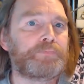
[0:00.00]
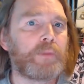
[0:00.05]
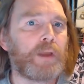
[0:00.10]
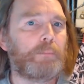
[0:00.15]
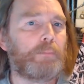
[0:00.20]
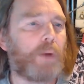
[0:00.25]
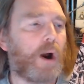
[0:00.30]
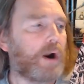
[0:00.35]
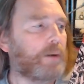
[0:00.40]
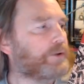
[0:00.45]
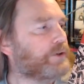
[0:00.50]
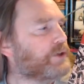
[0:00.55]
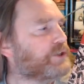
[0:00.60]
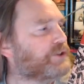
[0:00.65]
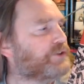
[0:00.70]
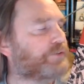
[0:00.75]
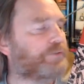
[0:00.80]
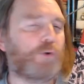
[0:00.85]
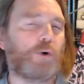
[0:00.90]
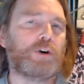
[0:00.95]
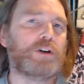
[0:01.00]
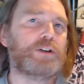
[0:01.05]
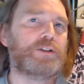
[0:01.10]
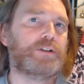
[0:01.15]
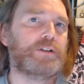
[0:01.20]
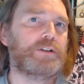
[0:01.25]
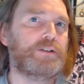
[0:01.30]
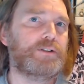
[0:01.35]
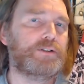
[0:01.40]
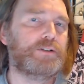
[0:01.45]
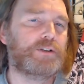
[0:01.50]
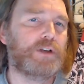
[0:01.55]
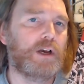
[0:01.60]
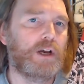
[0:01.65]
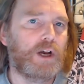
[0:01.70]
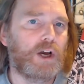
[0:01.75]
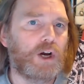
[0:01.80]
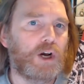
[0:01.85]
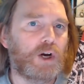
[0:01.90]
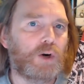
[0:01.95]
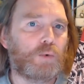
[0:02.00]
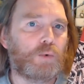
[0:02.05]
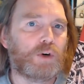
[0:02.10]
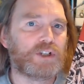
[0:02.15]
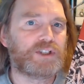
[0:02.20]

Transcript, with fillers: barbarous forces were